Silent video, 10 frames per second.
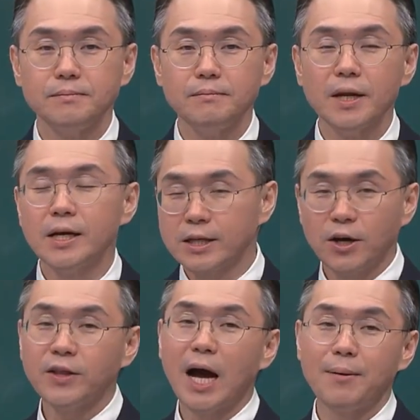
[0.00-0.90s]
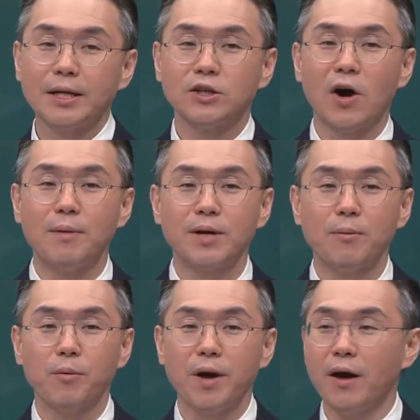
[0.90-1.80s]
If you merge it, the
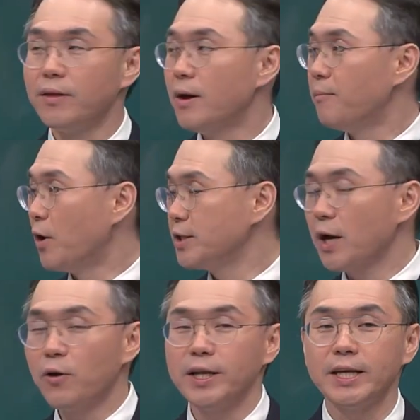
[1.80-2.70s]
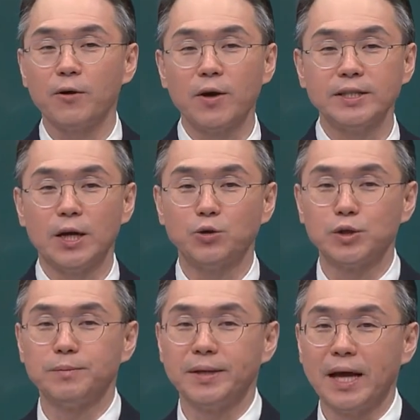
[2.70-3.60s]
quality of it is
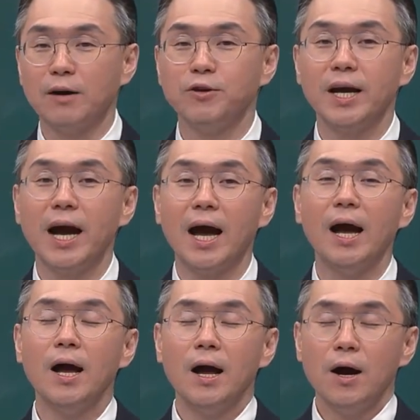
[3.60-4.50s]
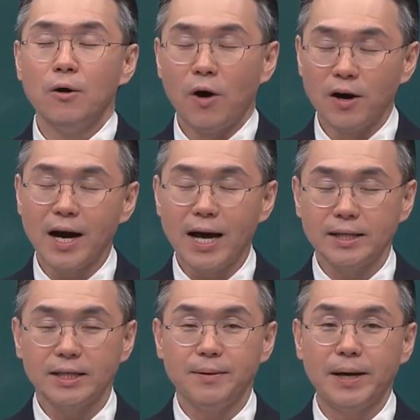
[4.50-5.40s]
excellent. If you look at the first part of the
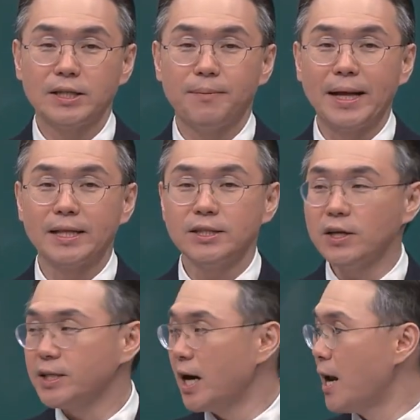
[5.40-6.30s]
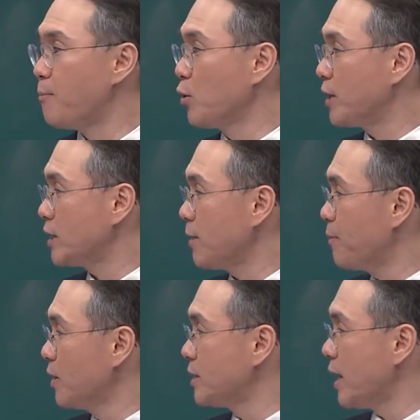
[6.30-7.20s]
surgical report from
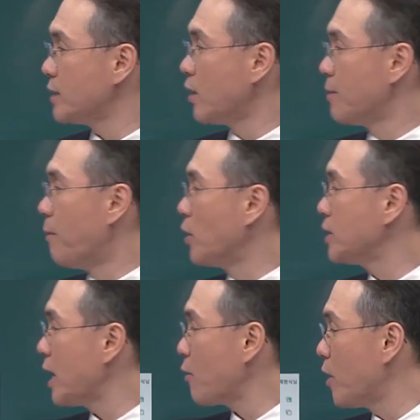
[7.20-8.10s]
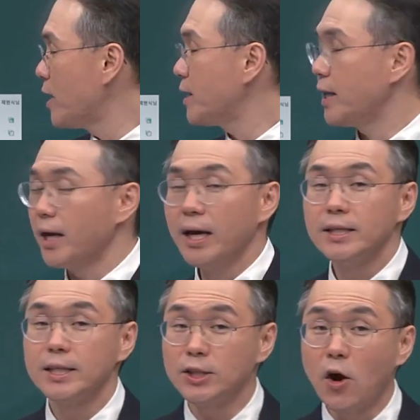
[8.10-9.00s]
OneGuide team, you can see
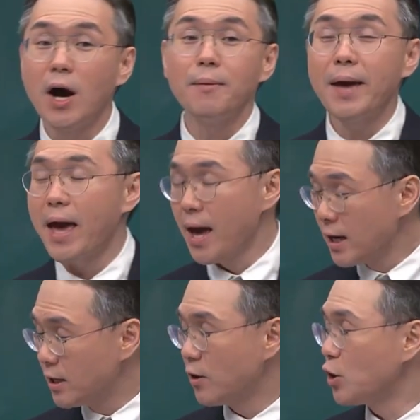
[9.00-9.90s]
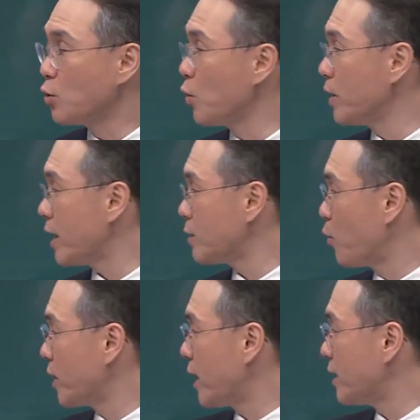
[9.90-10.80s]
the level of quality of
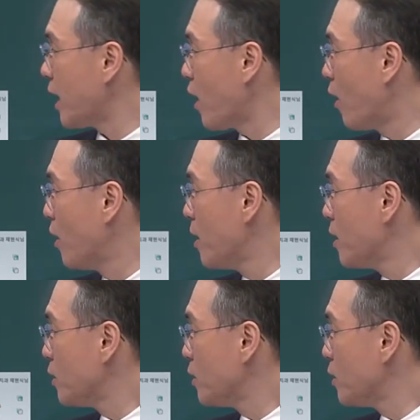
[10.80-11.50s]
merging.